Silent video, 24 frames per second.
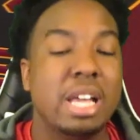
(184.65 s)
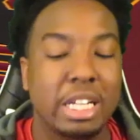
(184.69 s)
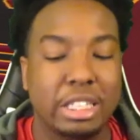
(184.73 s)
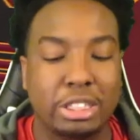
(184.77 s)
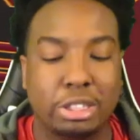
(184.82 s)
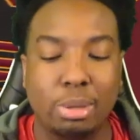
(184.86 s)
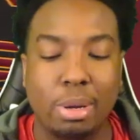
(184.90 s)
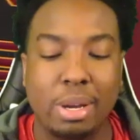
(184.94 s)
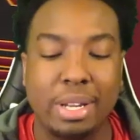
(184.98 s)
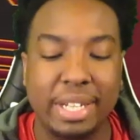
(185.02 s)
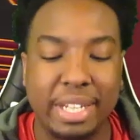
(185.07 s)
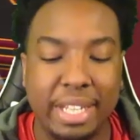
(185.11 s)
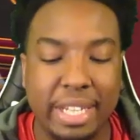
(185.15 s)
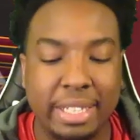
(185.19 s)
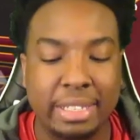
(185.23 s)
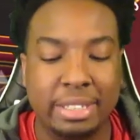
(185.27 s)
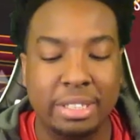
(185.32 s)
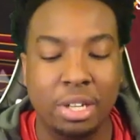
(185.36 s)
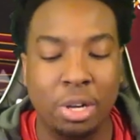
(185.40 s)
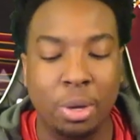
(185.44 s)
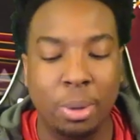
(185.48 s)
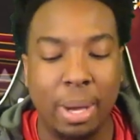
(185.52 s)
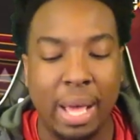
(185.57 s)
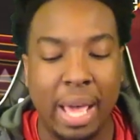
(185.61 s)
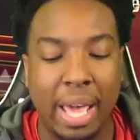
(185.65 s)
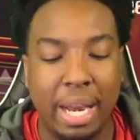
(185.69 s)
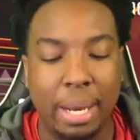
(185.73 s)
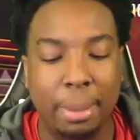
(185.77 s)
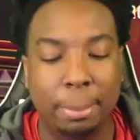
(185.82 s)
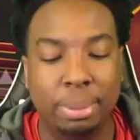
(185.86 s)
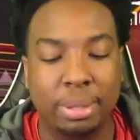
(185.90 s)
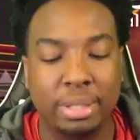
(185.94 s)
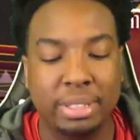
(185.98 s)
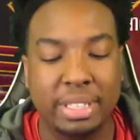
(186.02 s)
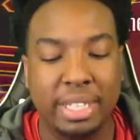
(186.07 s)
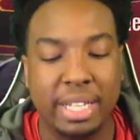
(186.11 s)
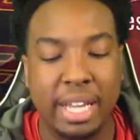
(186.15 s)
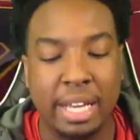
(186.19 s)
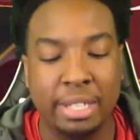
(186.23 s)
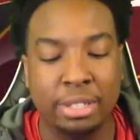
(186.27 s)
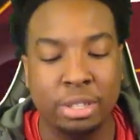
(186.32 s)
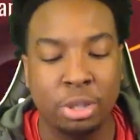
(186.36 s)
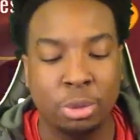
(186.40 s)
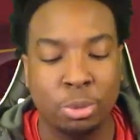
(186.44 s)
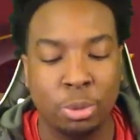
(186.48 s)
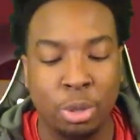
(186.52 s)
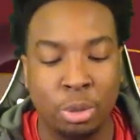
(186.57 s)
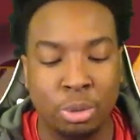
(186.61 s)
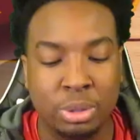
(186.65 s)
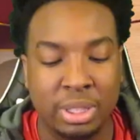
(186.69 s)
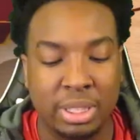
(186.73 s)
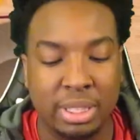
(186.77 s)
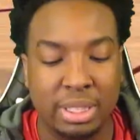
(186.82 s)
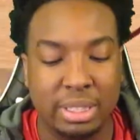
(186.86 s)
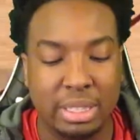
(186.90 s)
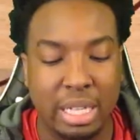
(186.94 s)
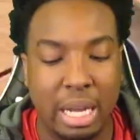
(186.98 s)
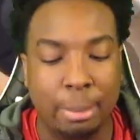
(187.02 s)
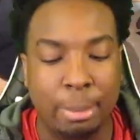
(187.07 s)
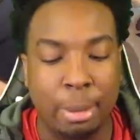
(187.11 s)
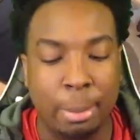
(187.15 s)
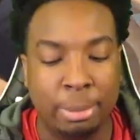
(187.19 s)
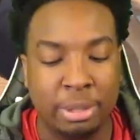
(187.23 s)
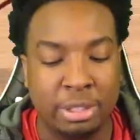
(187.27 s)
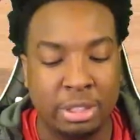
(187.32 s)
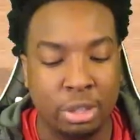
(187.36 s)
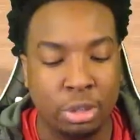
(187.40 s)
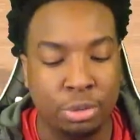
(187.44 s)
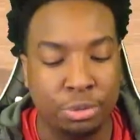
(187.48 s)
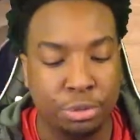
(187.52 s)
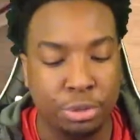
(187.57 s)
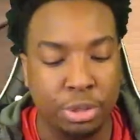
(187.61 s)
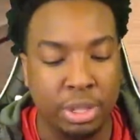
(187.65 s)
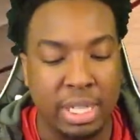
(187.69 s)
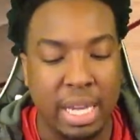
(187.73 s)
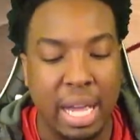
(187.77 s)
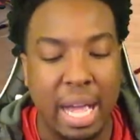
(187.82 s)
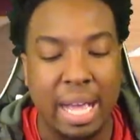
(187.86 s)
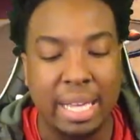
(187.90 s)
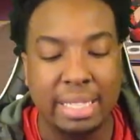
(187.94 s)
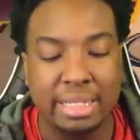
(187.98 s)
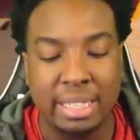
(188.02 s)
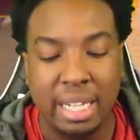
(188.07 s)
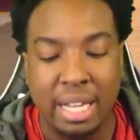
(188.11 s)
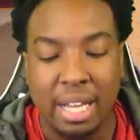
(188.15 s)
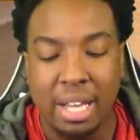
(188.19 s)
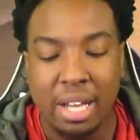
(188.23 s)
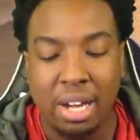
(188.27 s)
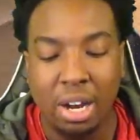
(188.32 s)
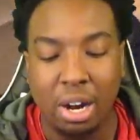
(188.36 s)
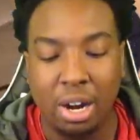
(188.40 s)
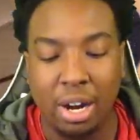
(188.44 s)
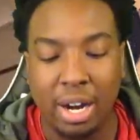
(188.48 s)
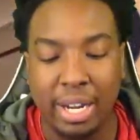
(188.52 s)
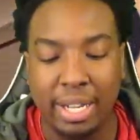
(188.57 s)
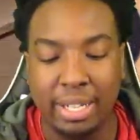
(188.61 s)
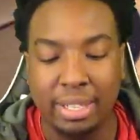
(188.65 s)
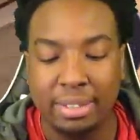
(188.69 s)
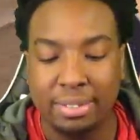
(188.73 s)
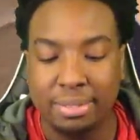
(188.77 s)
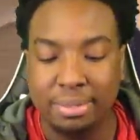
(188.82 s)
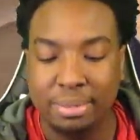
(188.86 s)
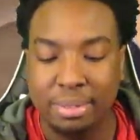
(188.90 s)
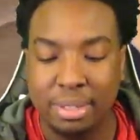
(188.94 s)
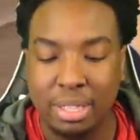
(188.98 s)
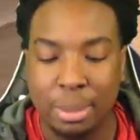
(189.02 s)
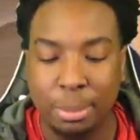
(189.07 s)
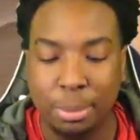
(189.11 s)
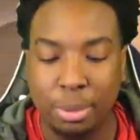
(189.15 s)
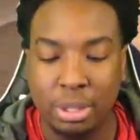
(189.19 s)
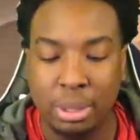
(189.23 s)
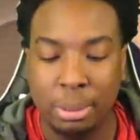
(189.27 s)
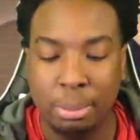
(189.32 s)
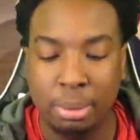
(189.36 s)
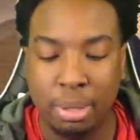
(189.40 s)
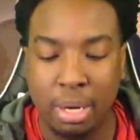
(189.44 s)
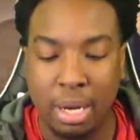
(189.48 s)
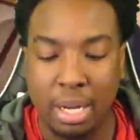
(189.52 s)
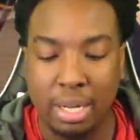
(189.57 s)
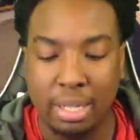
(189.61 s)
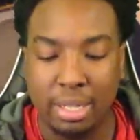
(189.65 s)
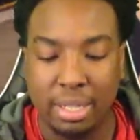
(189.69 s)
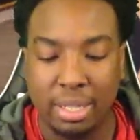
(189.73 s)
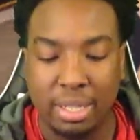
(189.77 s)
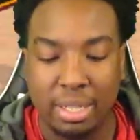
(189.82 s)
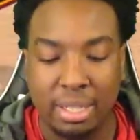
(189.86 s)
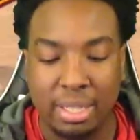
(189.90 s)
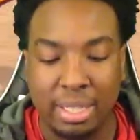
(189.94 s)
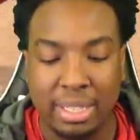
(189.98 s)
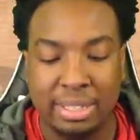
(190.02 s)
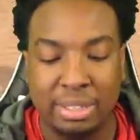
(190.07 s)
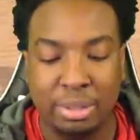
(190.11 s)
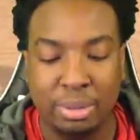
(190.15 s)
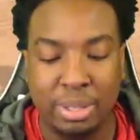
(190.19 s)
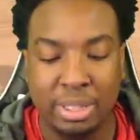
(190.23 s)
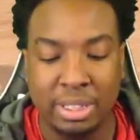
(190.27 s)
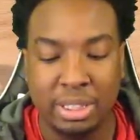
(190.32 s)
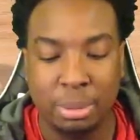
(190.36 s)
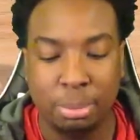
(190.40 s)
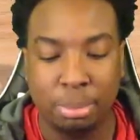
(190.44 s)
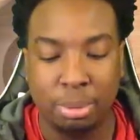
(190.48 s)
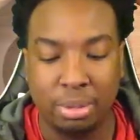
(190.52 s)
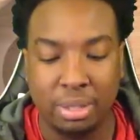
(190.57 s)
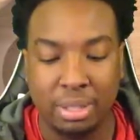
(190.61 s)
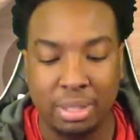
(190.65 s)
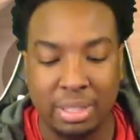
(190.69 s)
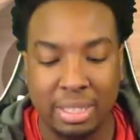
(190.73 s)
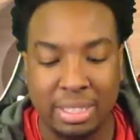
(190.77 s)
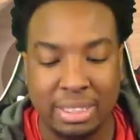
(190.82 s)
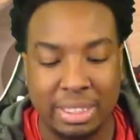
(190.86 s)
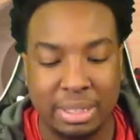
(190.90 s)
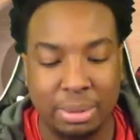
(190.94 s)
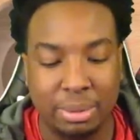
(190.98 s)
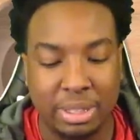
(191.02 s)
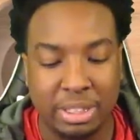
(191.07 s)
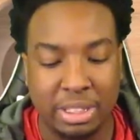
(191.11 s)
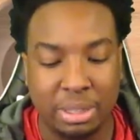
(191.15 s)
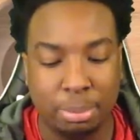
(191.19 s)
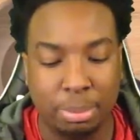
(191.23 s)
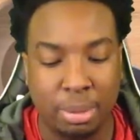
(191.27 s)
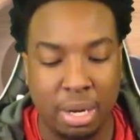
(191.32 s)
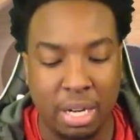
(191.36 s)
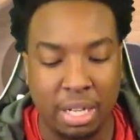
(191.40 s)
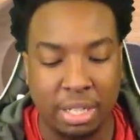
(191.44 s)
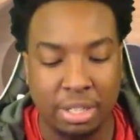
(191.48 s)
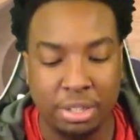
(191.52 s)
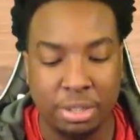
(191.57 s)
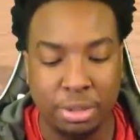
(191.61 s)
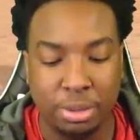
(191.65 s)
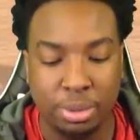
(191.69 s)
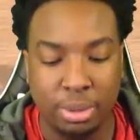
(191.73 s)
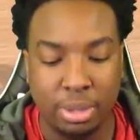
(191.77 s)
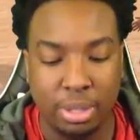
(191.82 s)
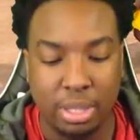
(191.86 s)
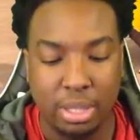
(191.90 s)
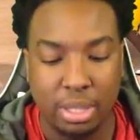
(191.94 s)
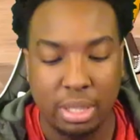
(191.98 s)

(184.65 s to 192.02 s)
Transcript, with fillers: So I need to go ahead and put together a road to the top episode for you guys. All right, come on, LeBron. Let's see what this LeBron, let's see what this LeBron can do.